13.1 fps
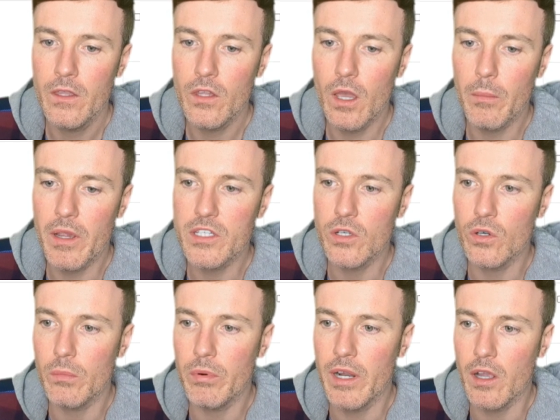I'm actually
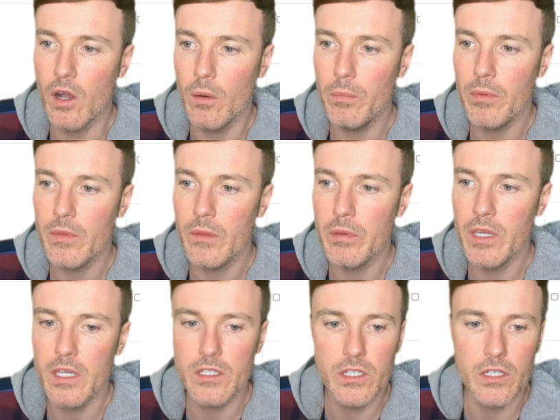going to bring up the
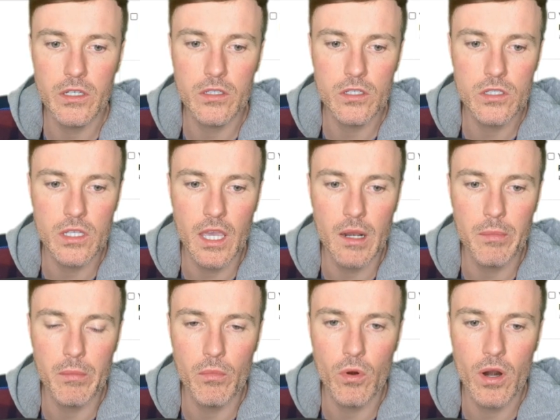page here just to get a
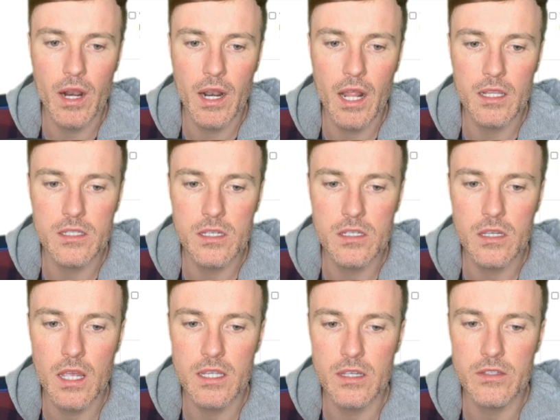bit more analysis.
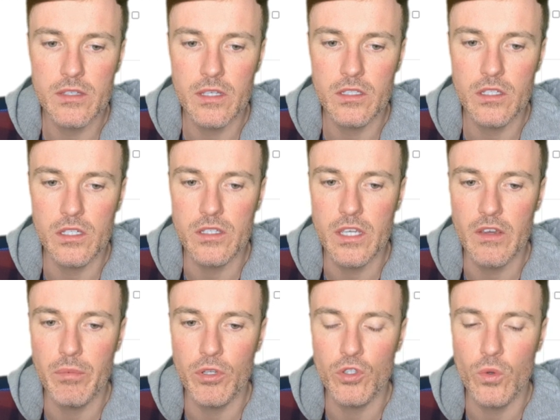As you can see, I
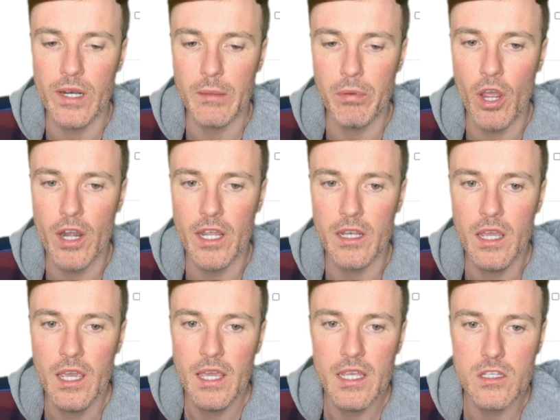put £20 in.
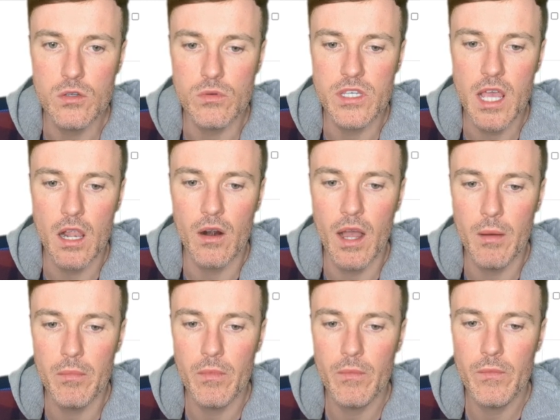This is a seller
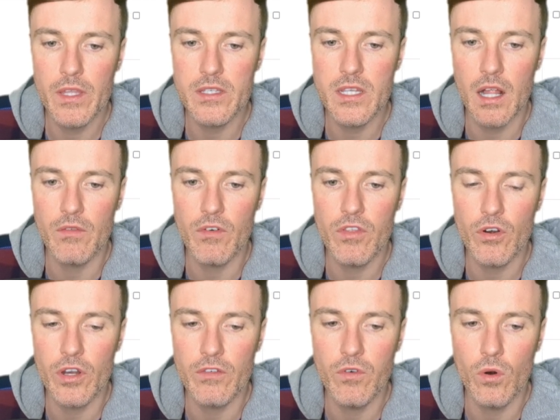amp. It's selling for
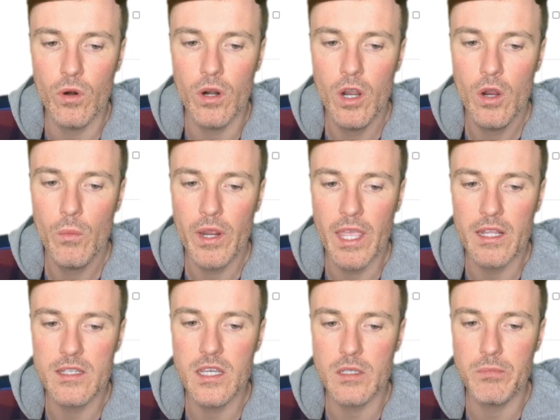34. We're getting
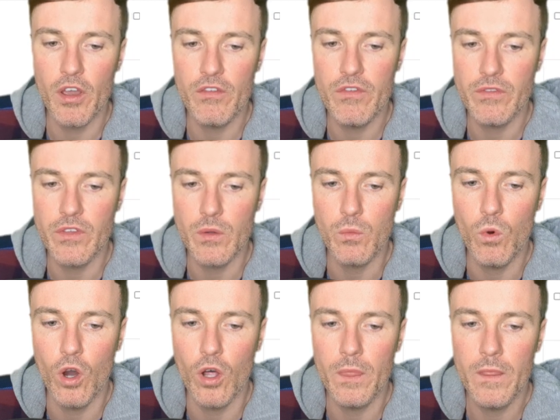
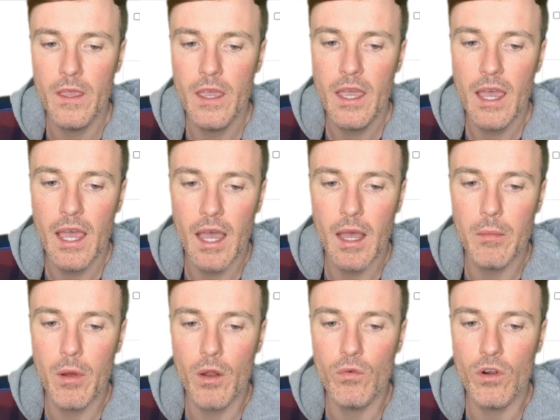£6.51
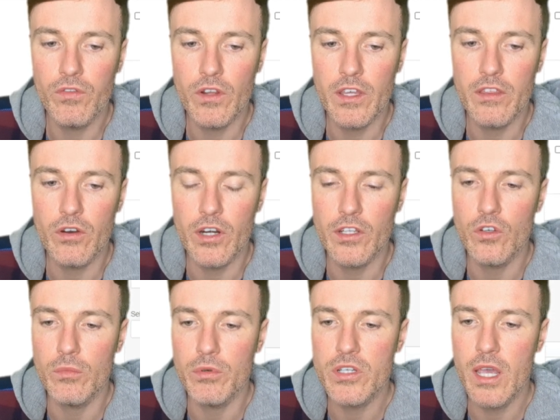and roughly
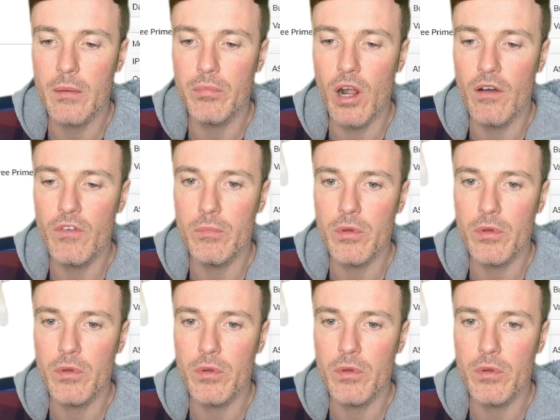32% profit.